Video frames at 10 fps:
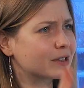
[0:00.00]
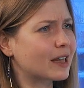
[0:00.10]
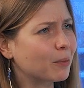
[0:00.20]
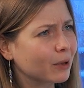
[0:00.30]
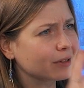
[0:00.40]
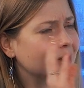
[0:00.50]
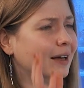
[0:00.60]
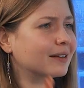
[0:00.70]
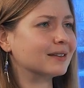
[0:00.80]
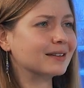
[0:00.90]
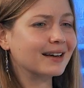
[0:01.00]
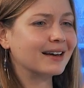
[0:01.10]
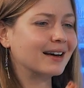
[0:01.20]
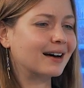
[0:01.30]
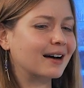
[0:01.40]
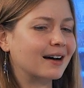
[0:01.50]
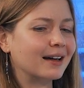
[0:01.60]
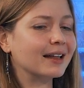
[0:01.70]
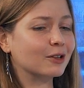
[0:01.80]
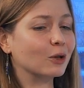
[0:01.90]
doubled, and
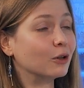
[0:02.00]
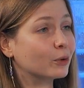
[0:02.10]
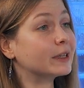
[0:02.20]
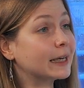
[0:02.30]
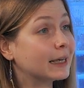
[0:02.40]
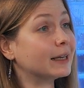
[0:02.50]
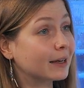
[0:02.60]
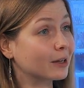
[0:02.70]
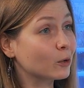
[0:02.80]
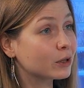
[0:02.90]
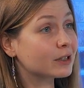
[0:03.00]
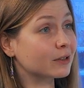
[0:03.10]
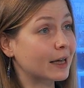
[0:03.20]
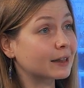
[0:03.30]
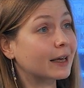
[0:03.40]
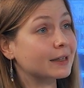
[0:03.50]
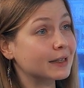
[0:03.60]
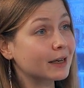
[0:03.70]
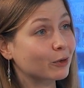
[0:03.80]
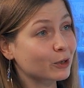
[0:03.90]
it all looked really, really good. So then the
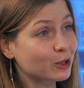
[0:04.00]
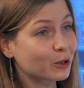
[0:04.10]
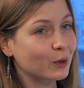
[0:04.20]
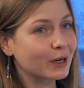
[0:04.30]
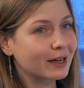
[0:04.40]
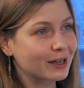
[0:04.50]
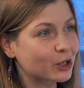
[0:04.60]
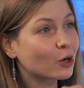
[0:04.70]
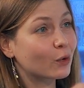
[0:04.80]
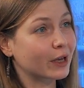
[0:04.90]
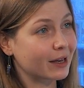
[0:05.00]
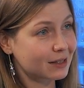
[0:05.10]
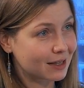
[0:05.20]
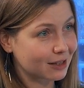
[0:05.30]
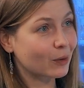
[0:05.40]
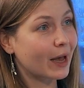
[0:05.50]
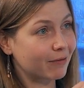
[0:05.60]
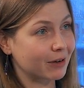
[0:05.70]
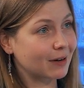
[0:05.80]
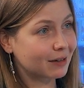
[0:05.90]
idea was to showcase that to
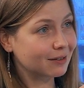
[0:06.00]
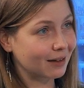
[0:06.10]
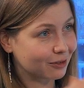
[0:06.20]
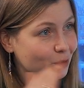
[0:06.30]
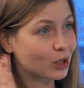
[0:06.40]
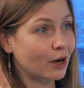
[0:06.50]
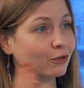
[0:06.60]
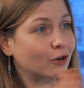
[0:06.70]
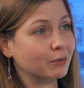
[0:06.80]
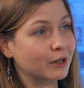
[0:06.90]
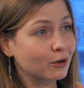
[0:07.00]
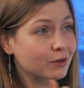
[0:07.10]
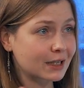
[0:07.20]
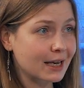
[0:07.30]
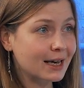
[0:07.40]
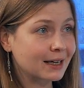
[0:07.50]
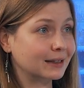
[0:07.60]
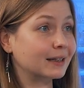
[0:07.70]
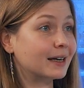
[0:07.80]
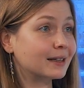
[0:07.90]
everyone and to shout from the roofs.
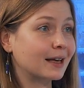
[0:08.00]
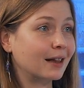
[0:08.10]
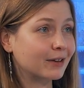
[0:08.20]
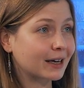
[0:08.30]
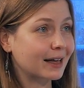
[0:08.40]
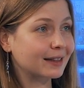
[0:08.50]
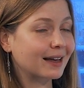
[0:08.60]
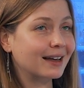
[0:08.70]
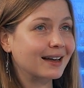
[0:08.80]
And in retail, we had a